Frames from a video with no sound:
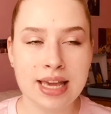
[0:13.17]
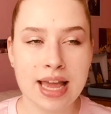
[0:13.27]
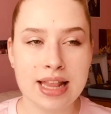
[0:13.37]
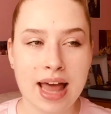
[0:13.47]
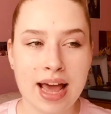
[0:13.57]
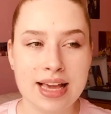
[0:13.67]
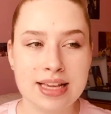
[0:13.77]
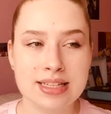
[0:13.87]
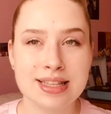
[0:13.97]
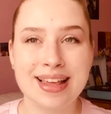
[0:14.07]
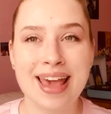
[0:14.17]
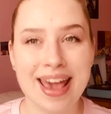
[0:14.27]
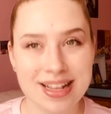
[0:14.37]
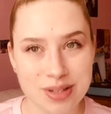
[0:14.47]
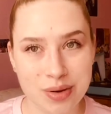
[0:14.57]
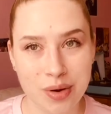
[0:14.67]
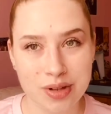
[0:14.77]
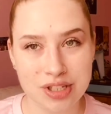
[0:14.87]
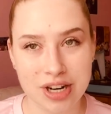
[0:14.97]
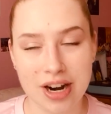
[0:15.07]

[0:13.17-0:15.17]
and that is cancel culture